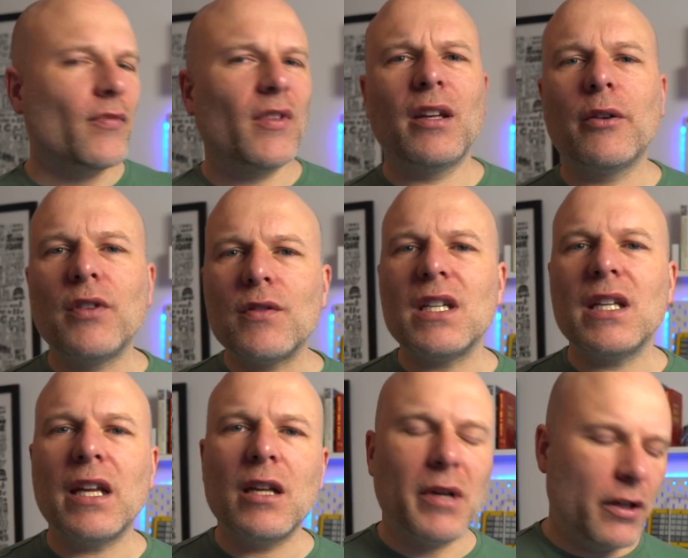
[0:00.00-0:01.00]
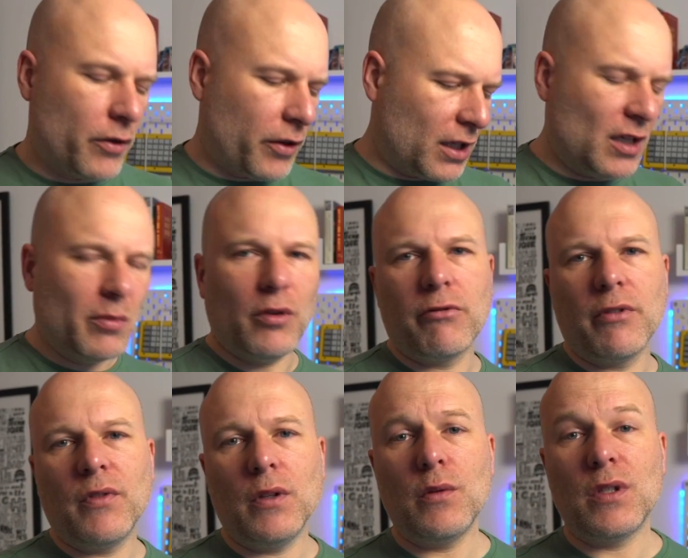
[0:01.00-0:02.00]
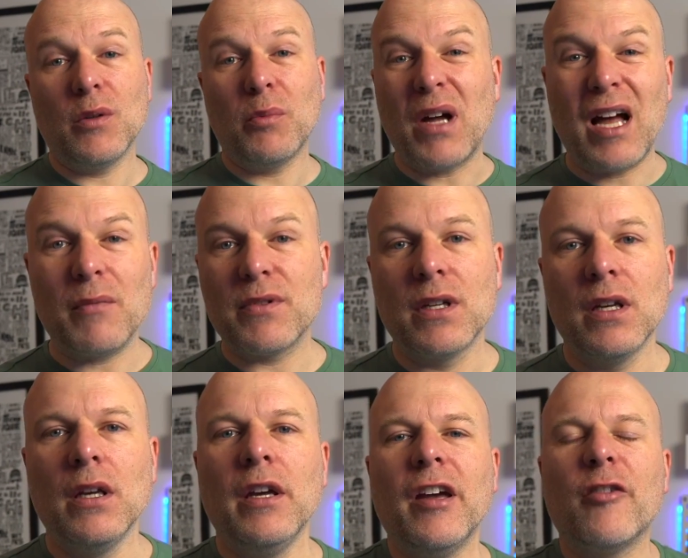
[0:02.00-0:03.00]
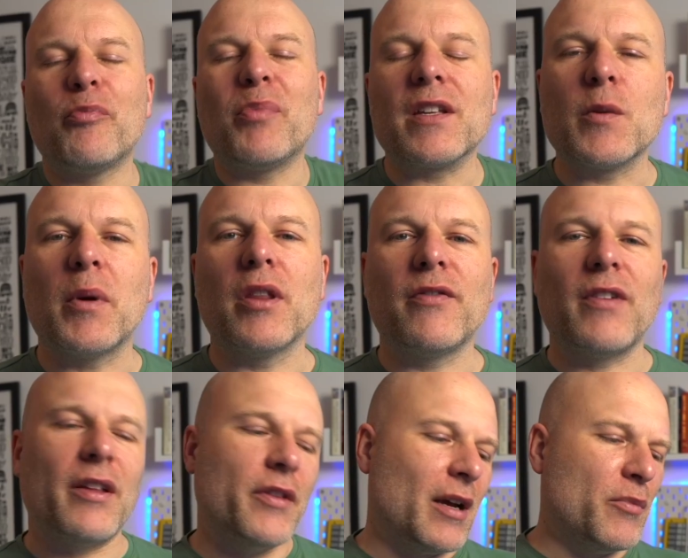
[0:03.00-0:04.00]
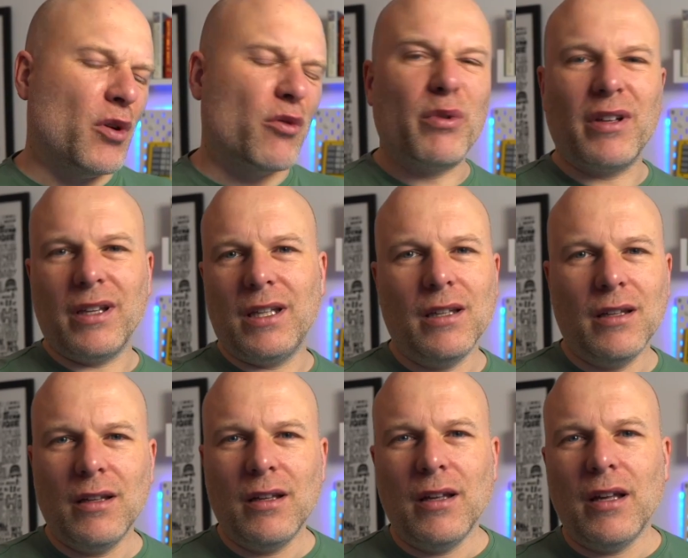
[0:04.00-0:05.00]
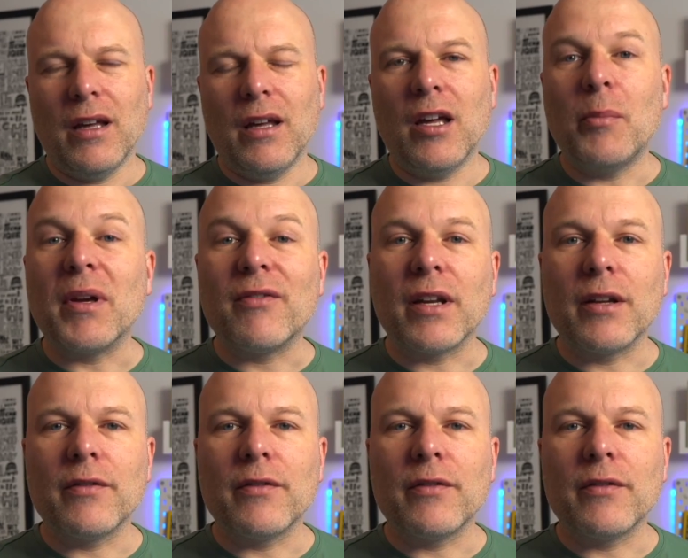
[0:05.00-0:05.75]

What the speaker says: Now, if you've seen any of my other keyboard reviews, you'll perhaps have picked up on the fact that I'm not really a big fan of